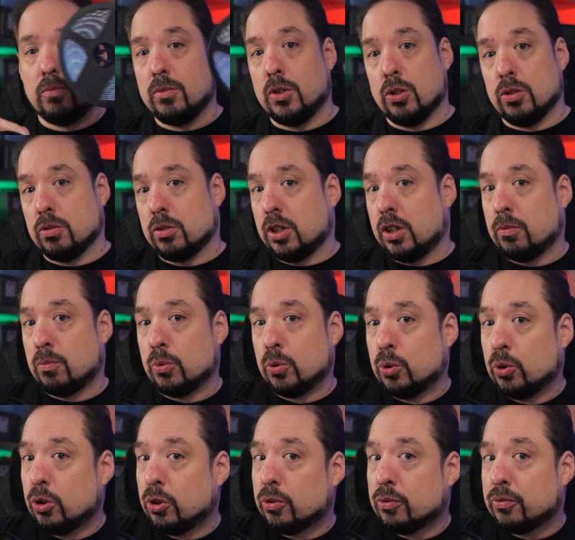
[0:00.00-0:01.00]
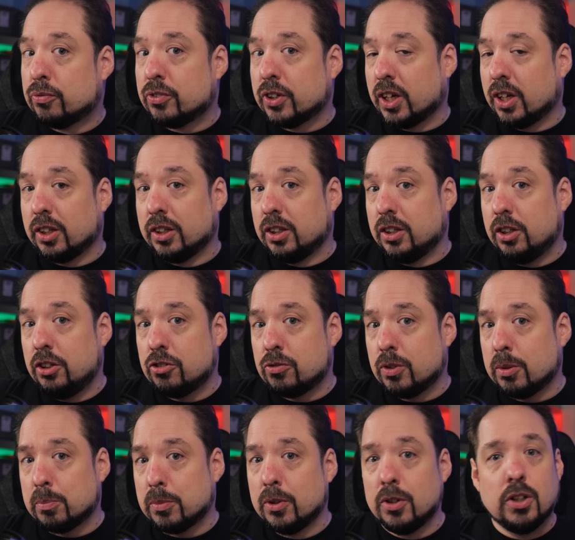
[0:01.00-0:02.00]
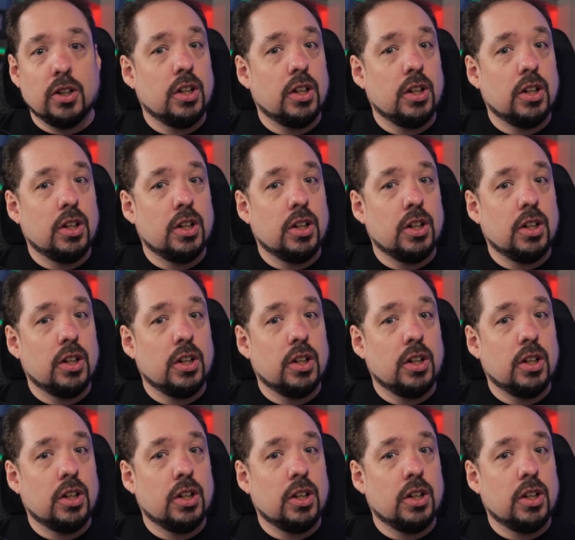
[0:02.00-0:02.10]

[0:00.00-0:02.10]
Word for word: well, a roll of LED strip.